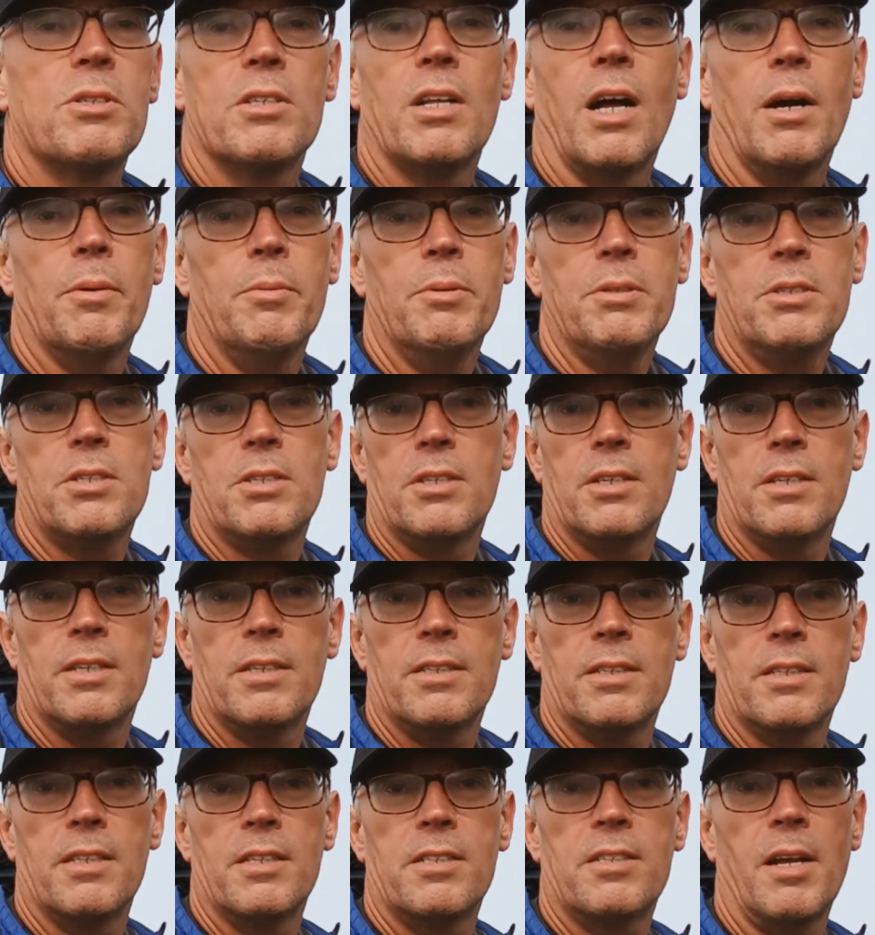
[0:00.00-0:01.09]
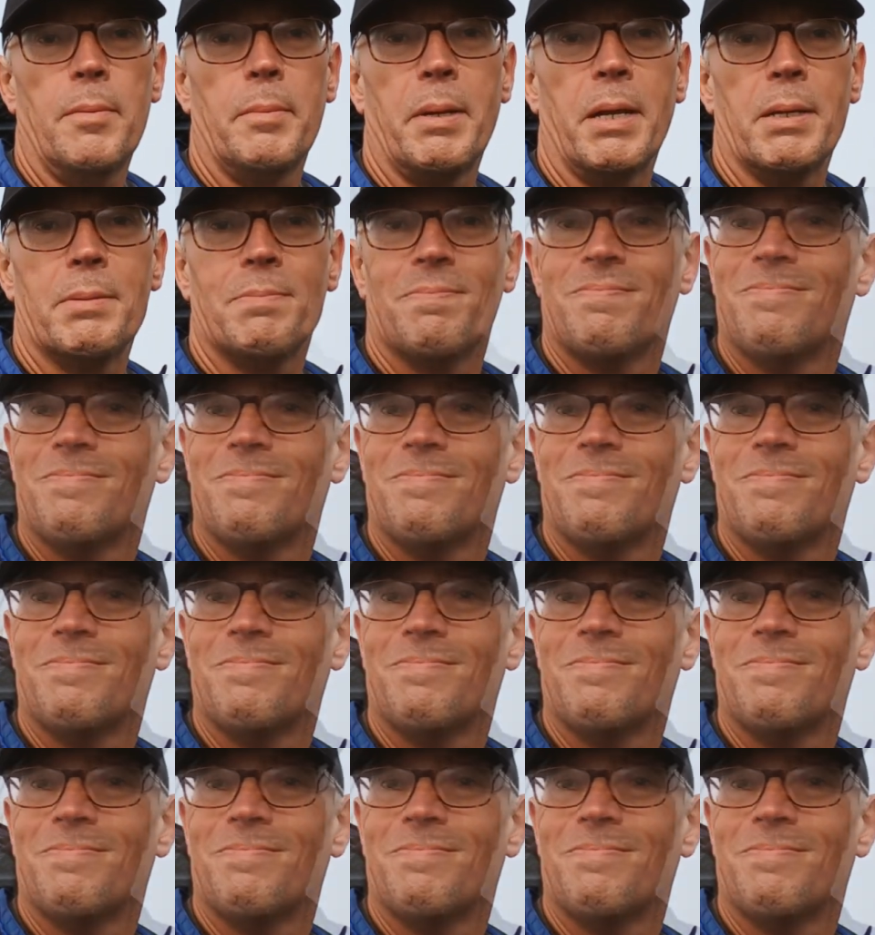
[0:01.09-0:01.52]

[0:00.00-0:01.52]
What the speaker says: and upwards to the summit.